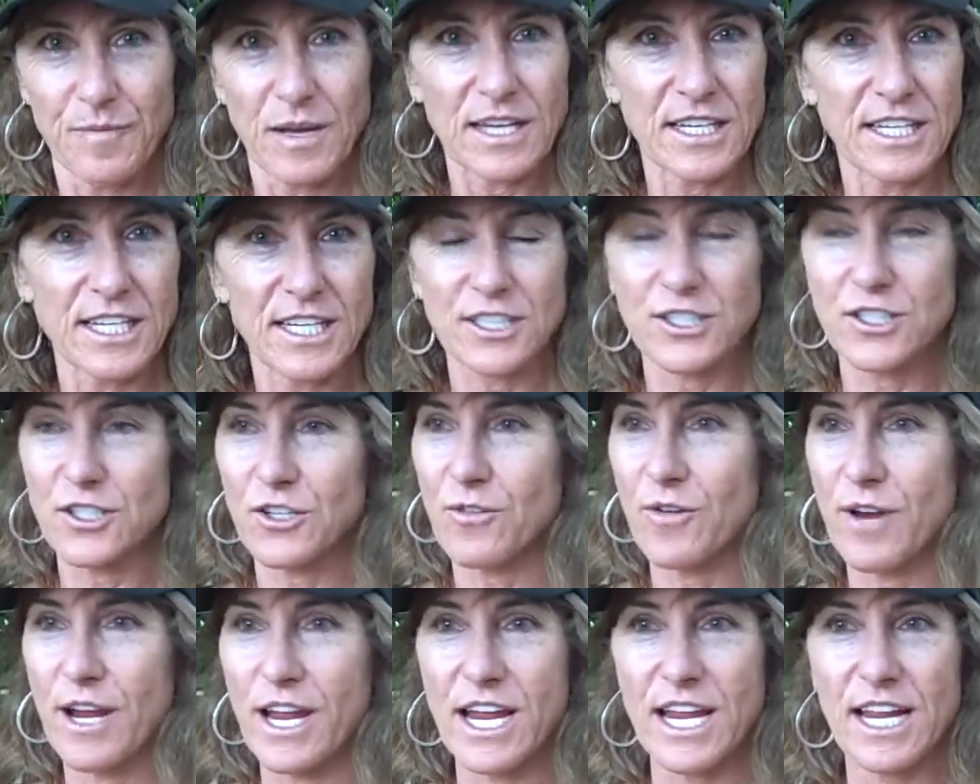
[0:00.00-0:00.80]
My kids
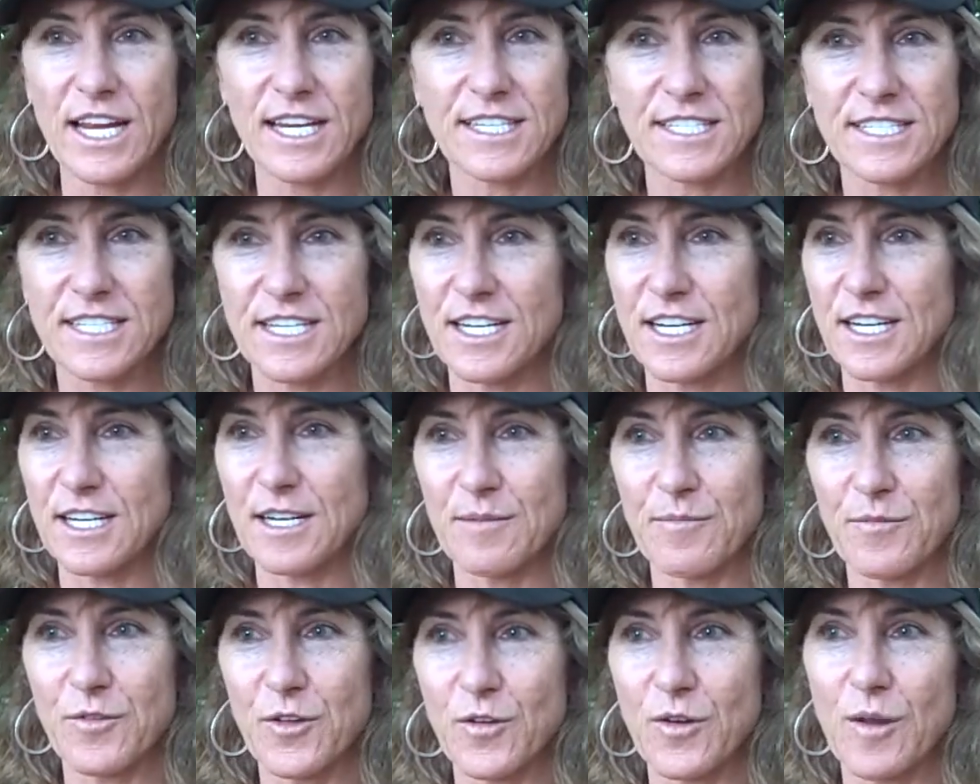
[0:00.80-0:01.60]
are great great.
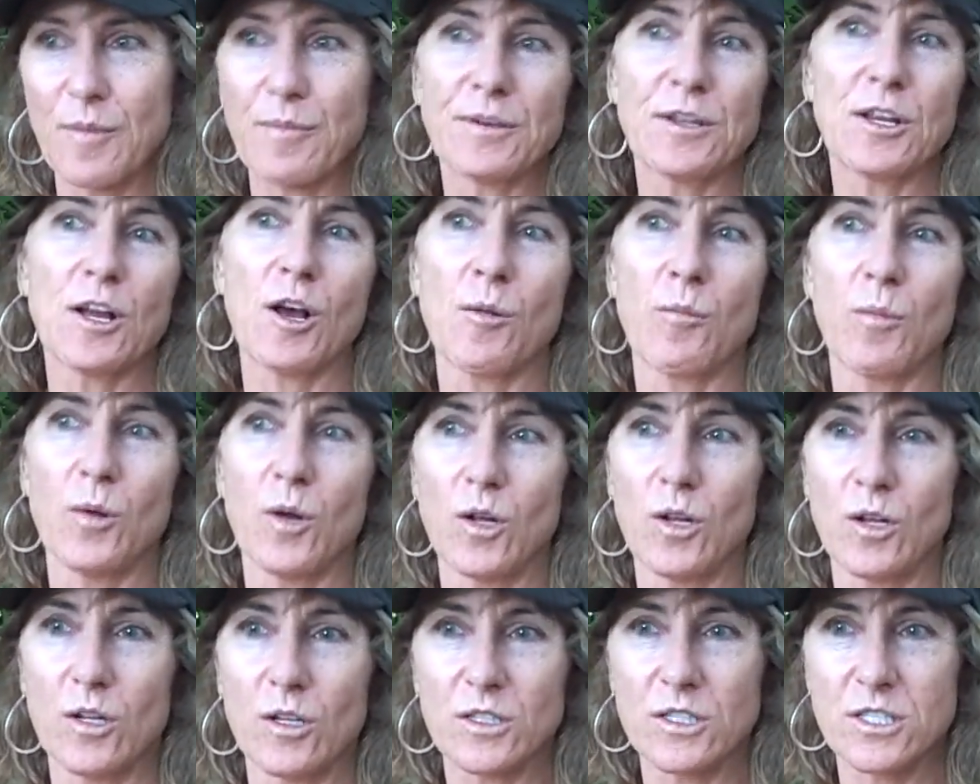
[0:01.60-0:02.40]
Um, they're up at
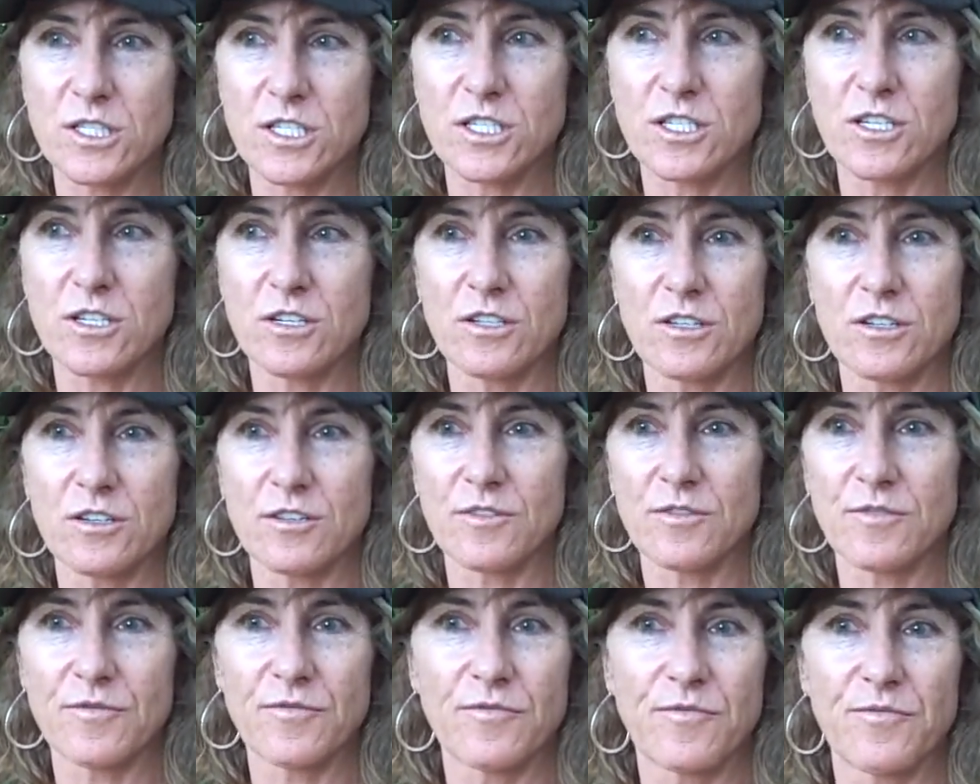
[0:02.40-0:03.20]
Humboldt.
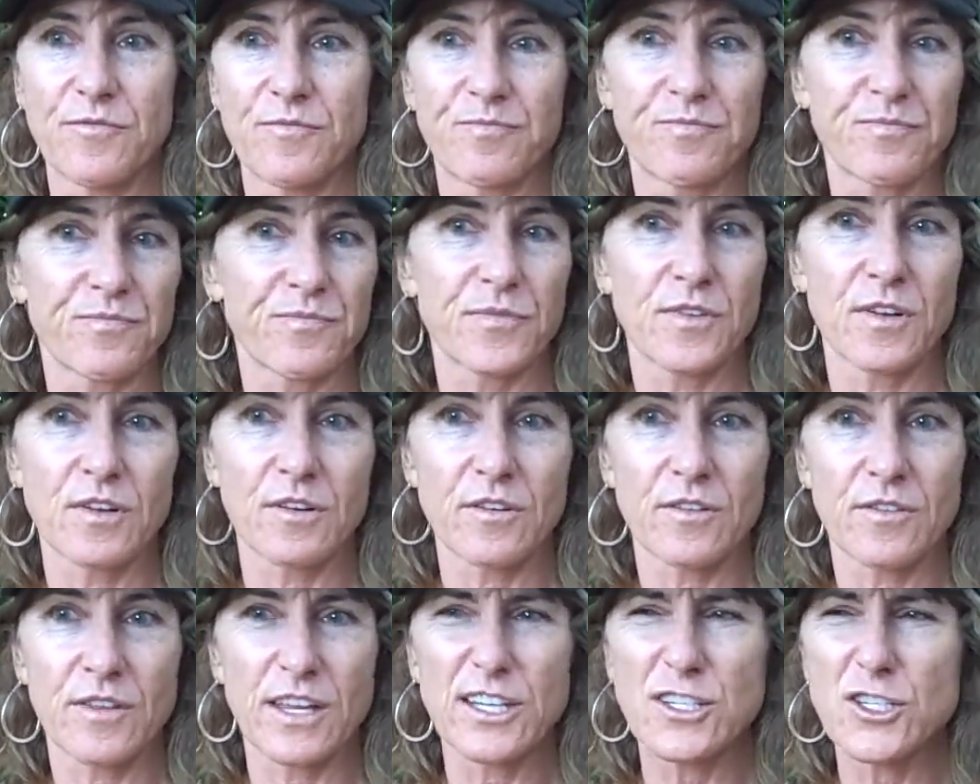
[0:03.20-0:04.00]
They're they're,
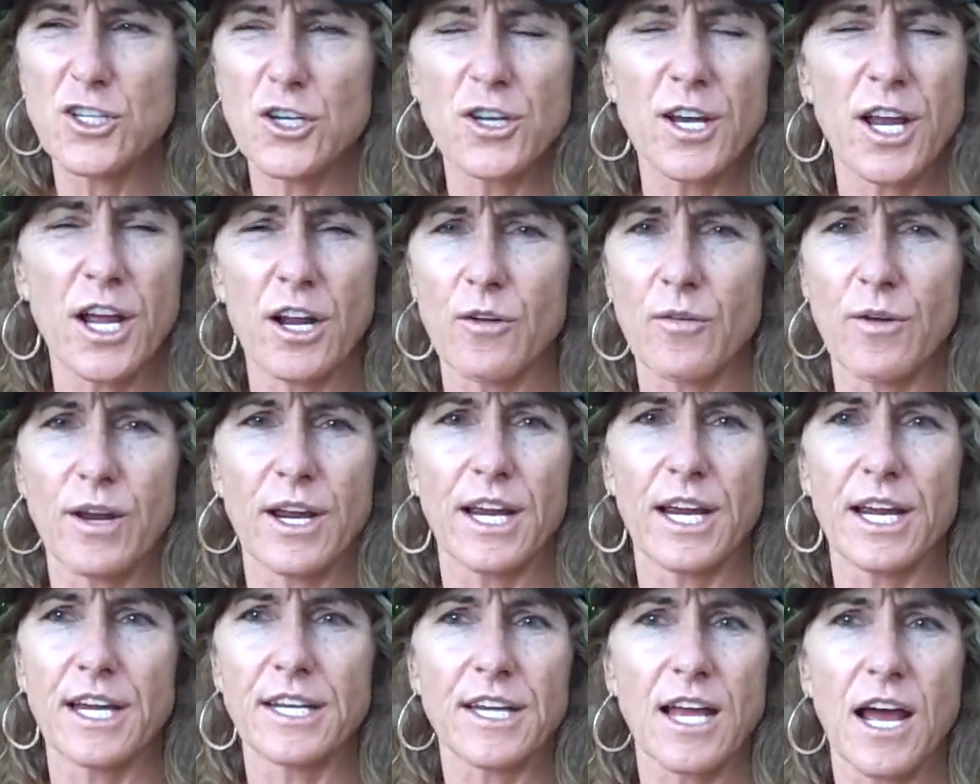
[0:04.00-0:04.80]
they turn out
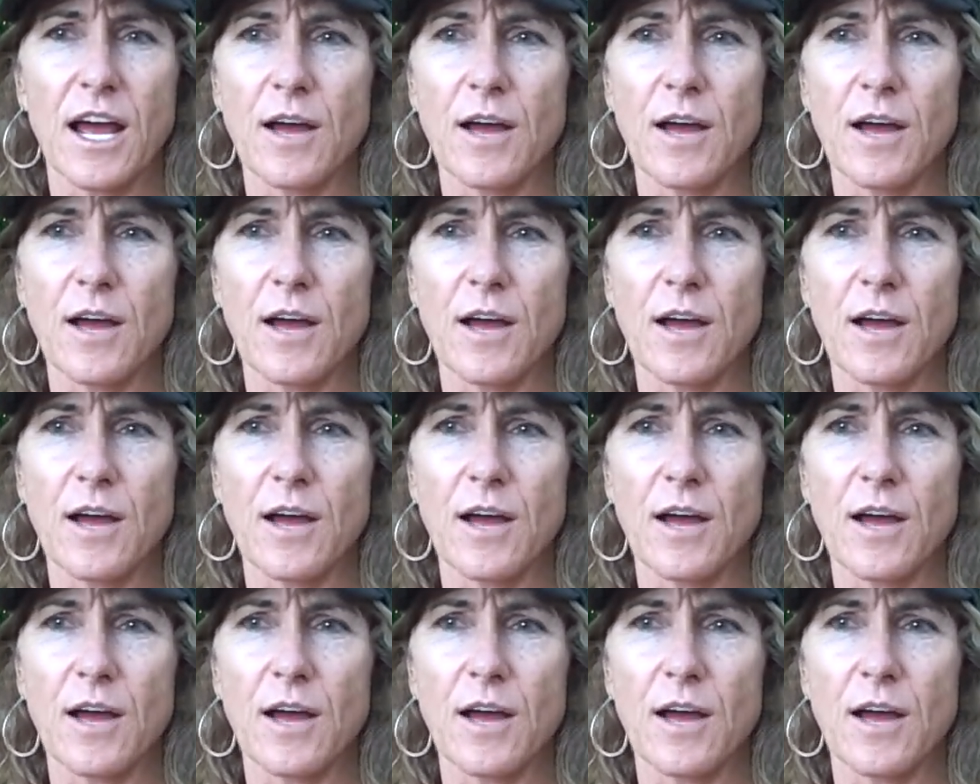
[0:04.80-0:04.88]
great.